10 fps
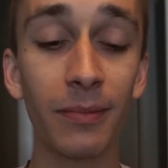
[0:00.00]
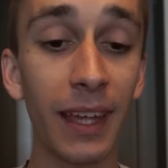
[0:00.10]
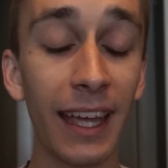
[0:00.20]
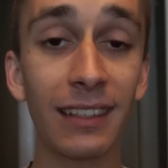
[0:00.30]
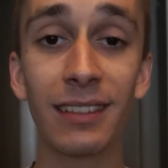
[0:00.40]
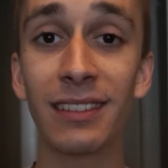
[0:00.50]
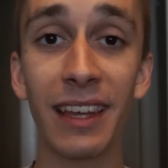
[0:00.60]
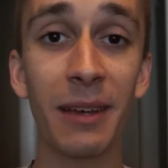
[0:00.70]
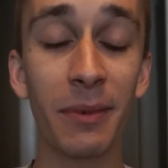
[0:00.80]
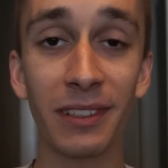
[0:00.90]
Hate to
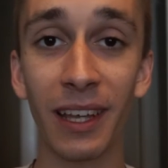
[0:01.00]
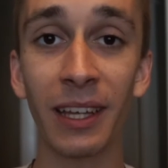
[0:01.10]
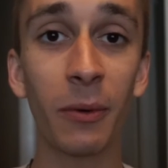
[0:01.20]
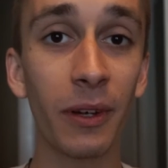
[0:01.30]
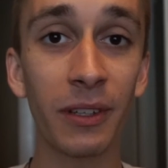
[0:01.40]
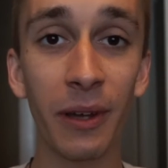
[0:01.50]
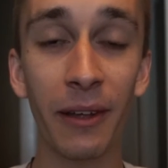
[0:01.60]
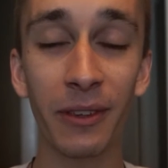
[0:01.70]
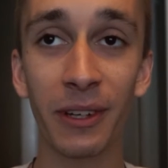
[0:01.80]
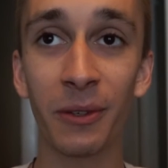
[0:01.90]
say it, but to anyone
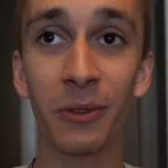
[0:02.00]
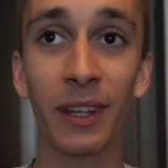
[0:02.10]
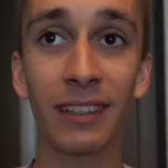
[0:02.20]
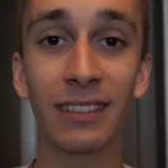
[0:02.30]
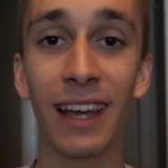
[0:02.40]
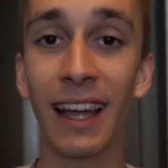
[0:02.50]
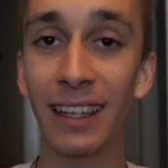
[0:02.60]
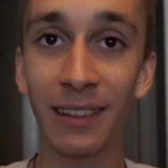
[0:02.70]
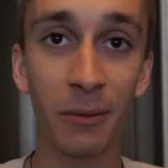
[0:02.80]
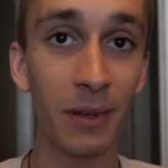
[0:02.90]
out there who thinks
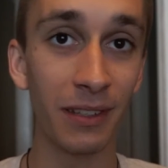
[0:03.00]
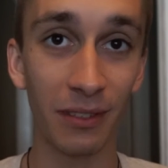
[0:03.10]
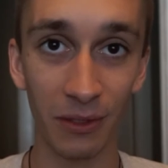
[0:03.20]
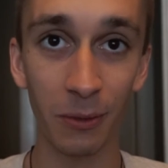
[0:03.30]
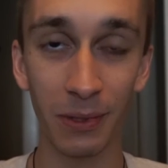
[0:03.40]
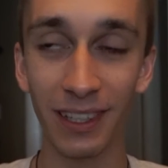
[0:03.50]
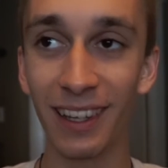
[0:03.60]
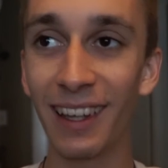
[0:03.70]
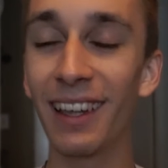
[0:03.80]
that, it's a bit stupid.